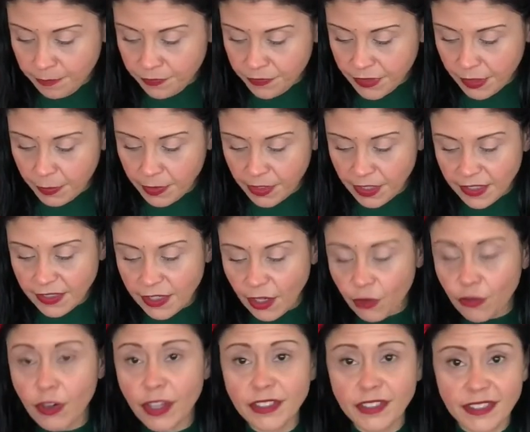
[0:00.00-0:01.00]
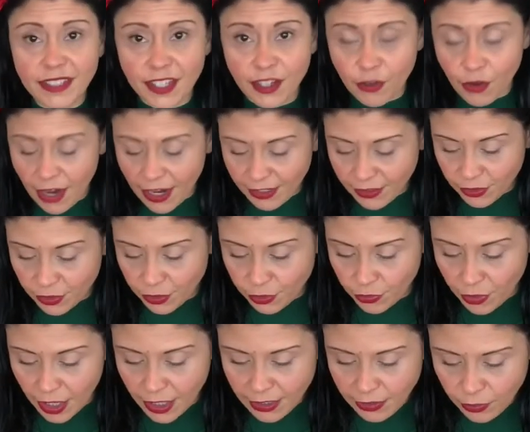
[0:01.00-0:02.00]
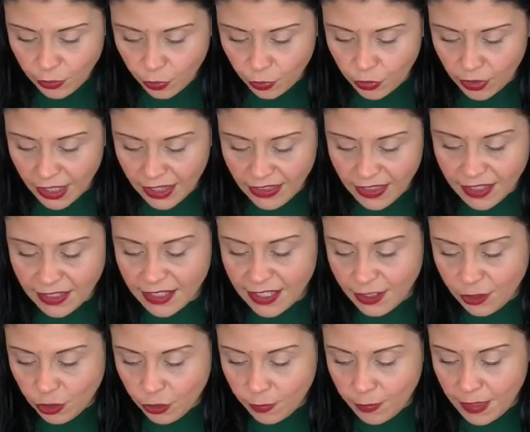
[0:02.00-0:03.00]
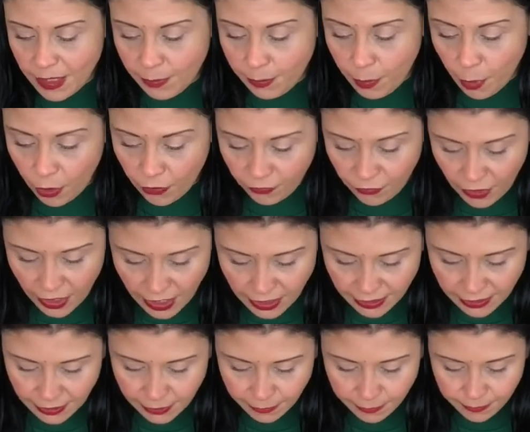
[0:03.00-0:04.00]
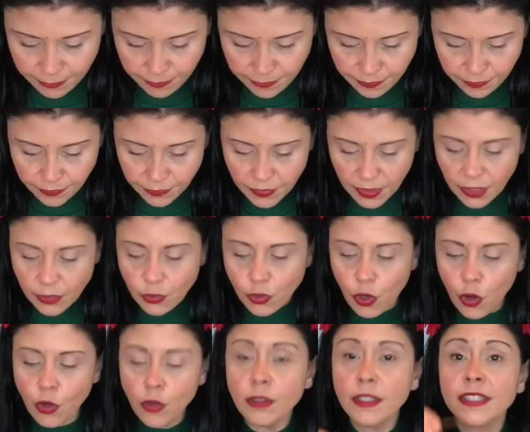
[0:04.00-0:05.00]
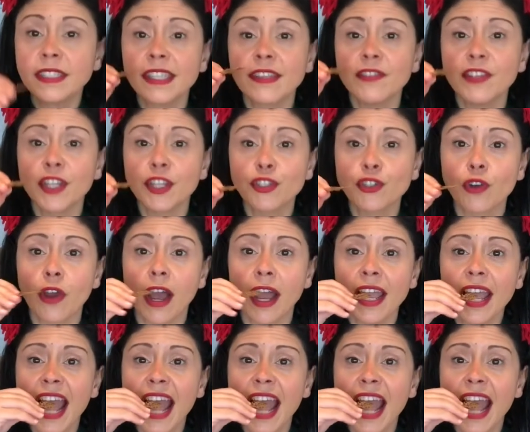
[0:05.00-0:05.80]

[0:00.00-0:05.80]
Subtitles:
I mean, these are rustic crackers, right? So nothing needs to be perfect. So let's give it a try.